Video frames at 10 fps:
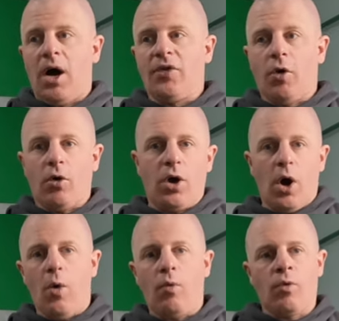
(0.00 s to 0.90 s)
I don't
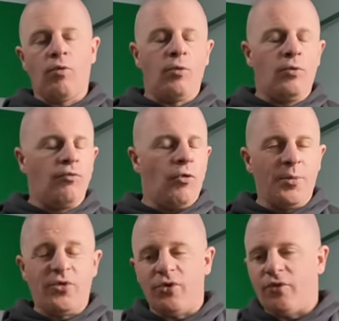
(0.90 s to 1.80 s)
go
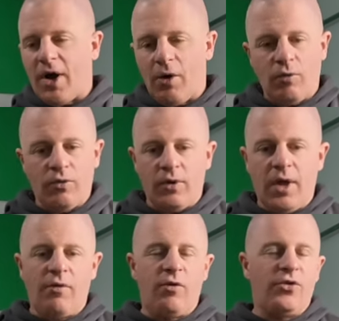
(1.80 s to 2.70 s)
rummaging around
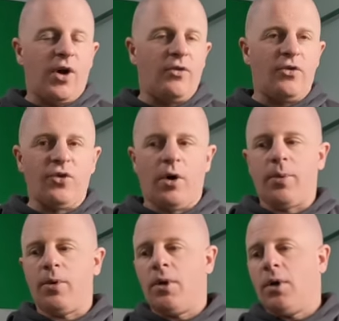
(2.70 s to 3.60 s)
every charity
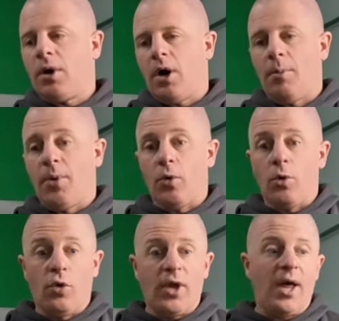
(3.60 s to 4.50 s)
shop, car boot,
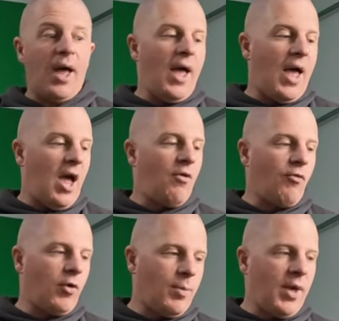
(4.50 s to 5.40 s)
looking at
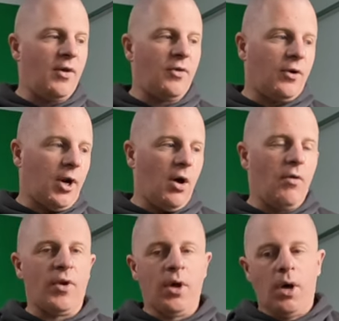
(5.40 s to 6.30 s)
every piece of
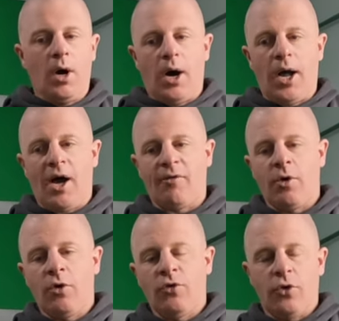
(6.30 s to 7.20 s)
clothing. I have
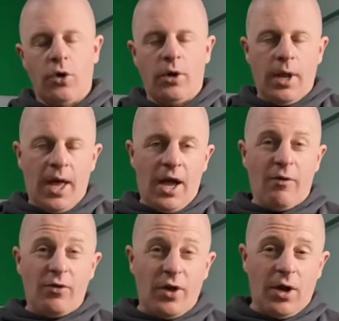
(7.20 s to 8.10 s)
certain
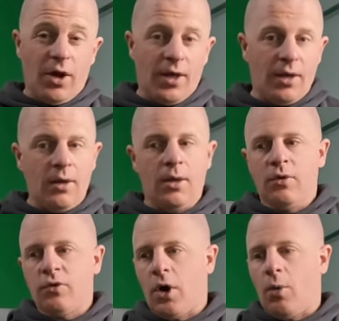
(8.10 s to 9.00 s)
areas I like.
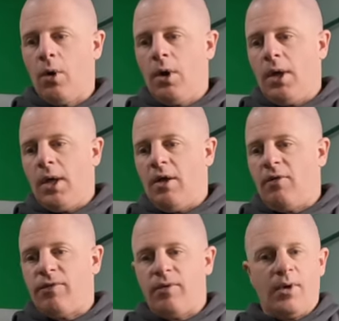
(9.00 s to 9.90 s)
So
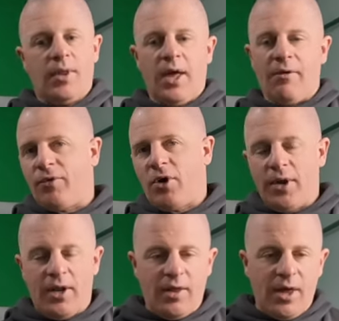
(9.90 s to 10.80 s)
if they haven't
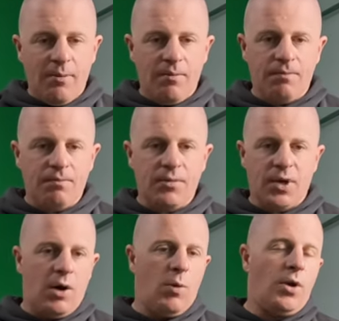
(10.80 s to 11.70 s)
gotten any of them,
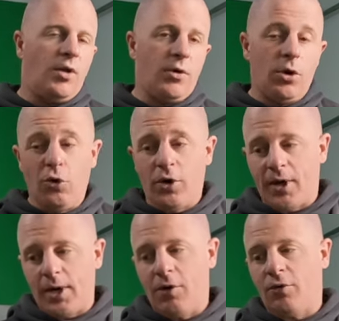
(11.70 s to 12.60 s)
I won't even look at
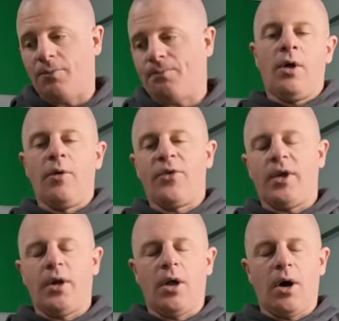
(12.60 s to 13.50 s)
the clothes. I
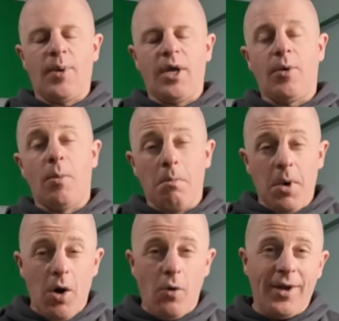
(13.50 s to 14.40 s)
see a lot of people
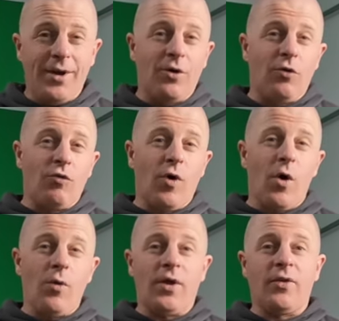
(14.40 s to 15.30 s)
moaning and
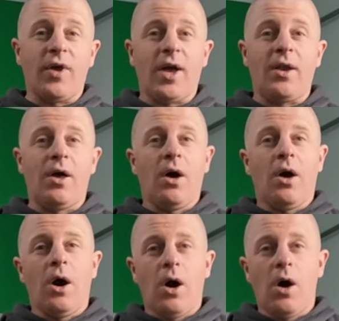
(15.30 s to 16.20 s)
groaning, saying,
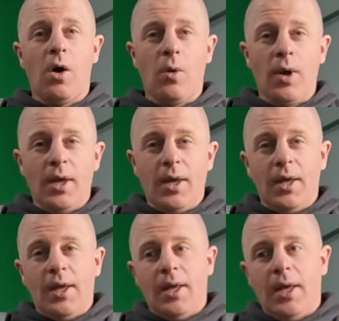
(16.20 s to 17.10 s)
oh,
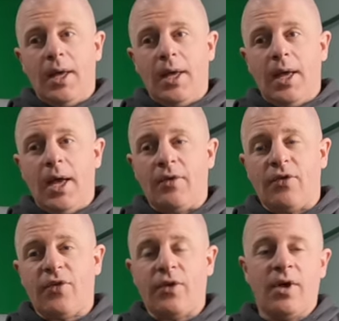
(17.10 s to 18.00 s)

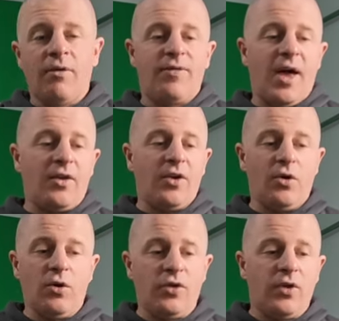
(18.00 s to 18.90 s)
it's affecting
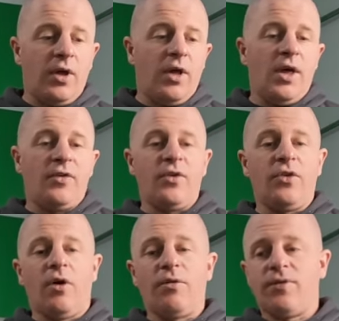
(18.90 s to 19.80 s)
us. It is
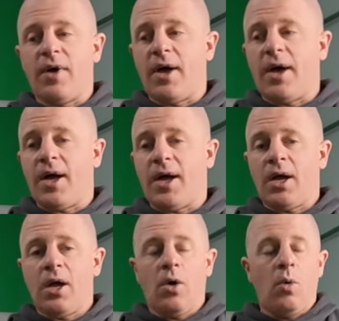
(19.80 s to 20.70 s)
not fair.
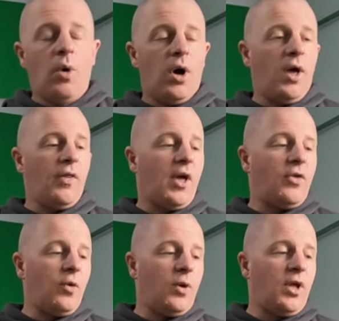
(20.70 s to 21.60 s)
Why are they
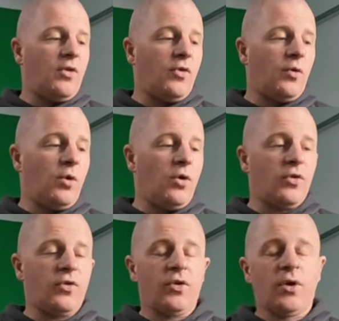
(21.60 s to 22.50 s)
doing this to
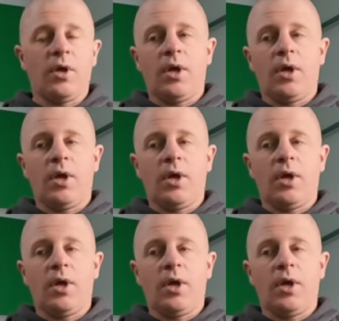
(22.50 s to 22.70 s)
us?